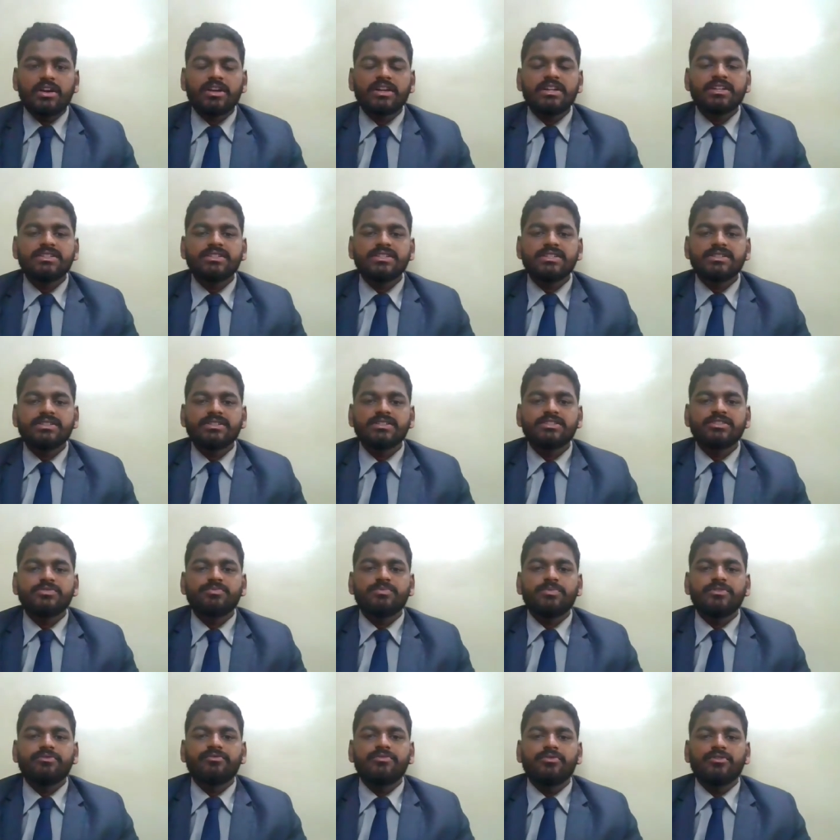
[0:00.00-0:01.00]
Organizations
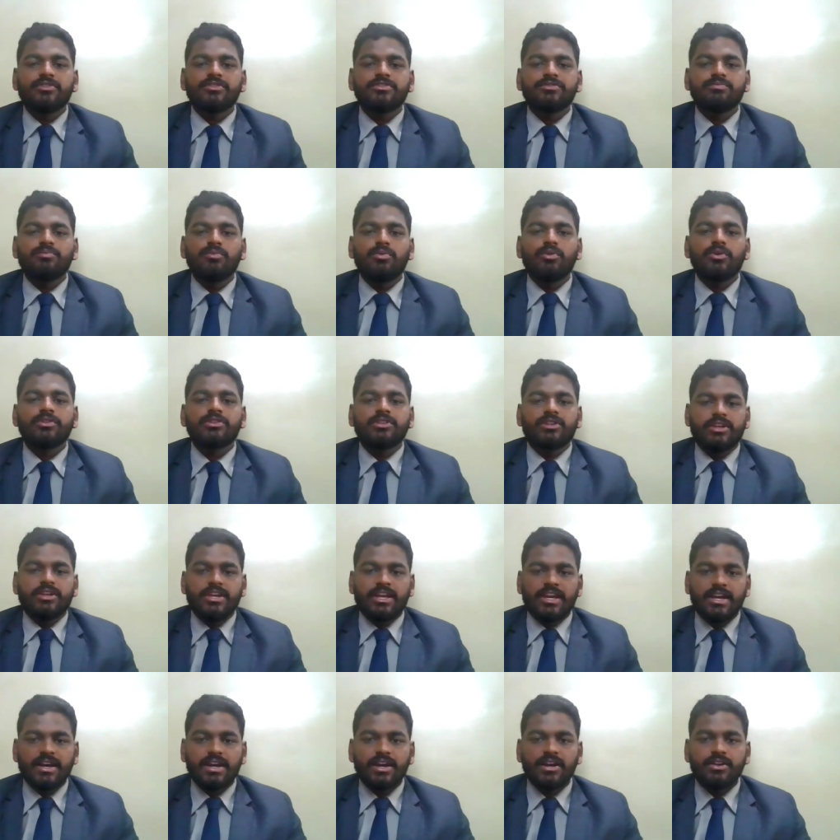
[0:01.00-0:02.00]
prefers both
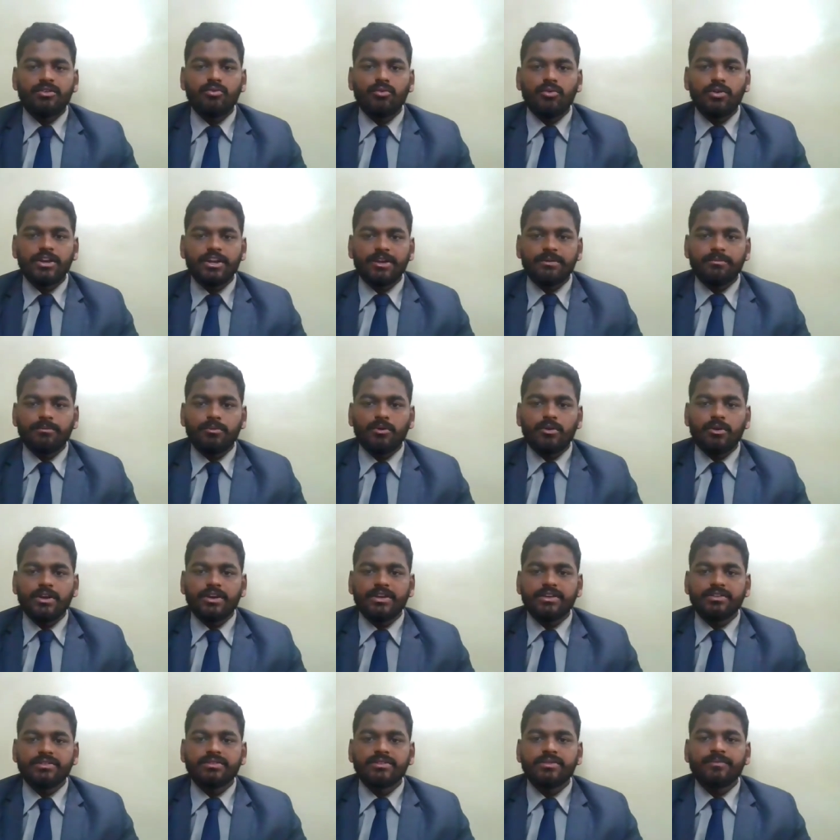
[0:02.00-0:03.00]
young and old
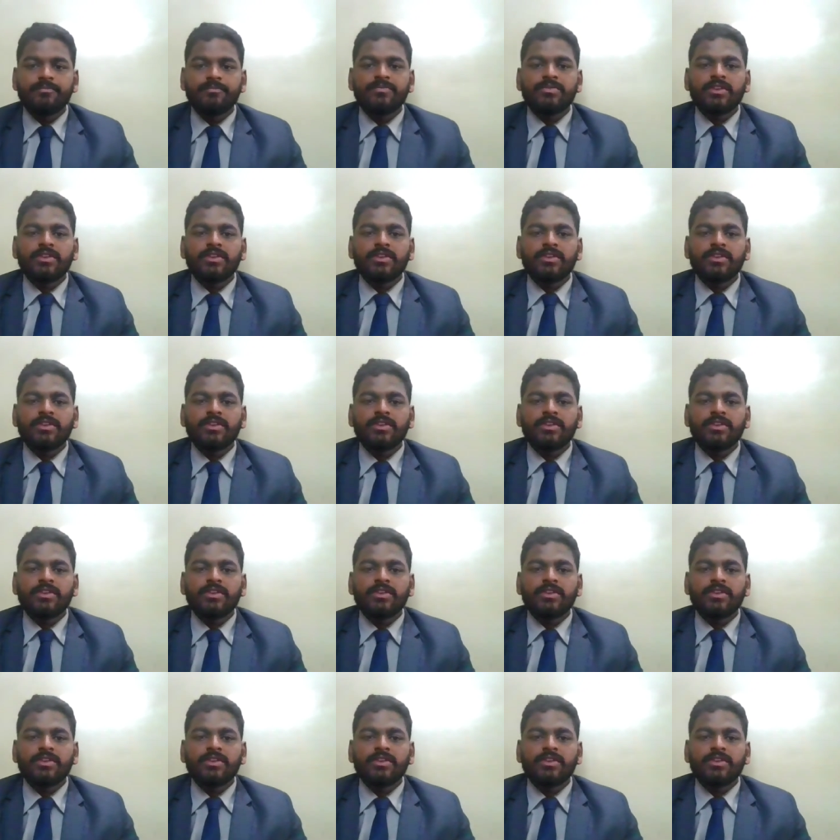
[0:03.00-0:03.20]
employees.